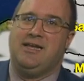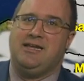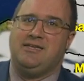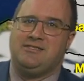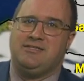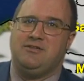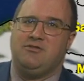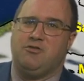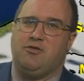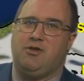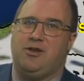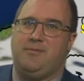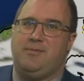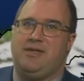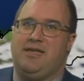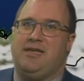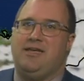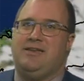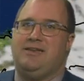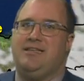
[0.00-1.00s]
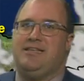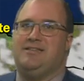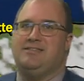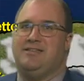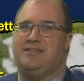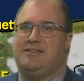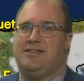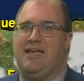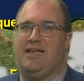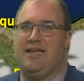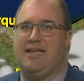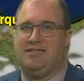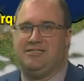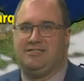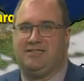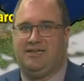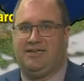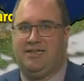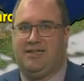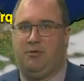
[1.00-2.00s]
it's still going to be a decent day on
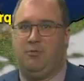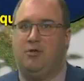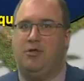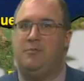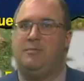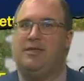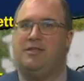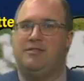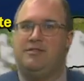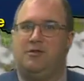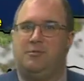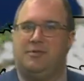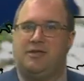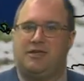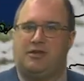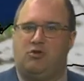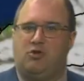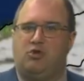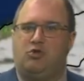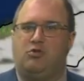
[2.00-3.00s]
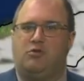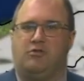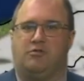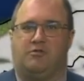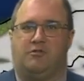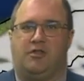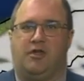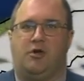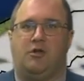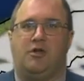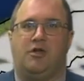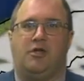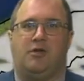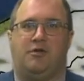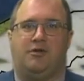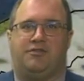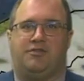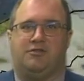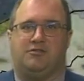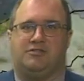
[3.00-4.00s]
Sunday. It will be a little bit cooler, though,
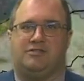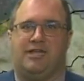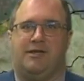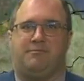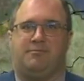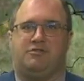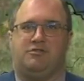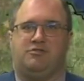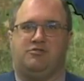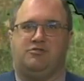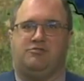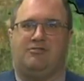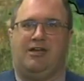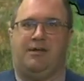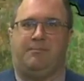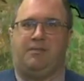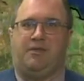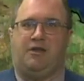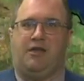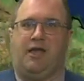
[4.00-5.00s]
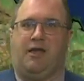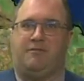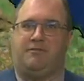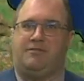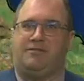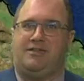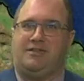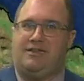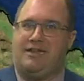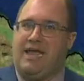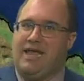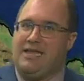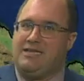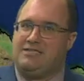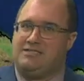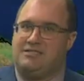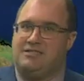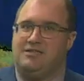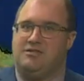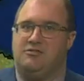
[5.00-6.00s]
with those temperatures dropping off. Today,
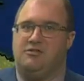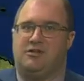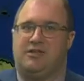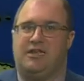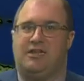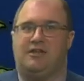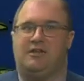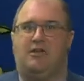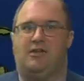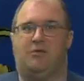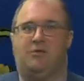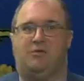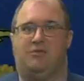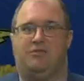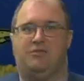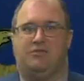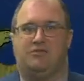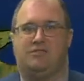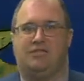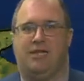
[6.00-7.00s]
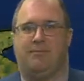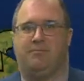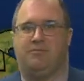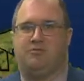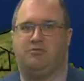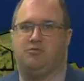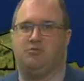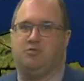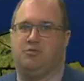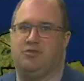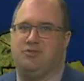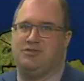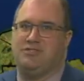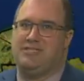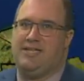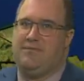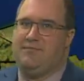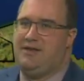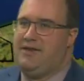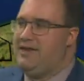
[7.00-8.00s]
still looking good with those temperatures. We'll go
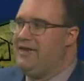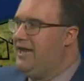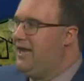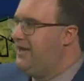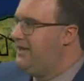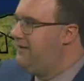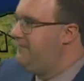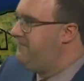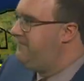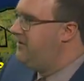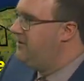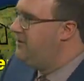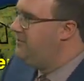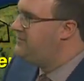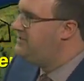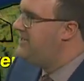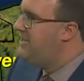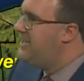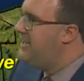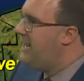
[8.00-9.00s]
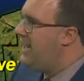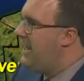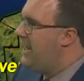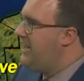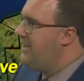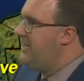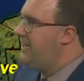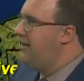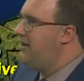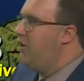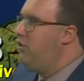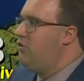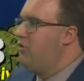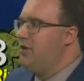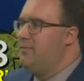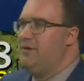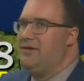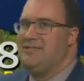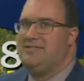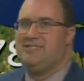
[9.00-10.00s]
79 in Phillips, 80 in
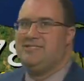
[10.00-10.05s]
Ogama,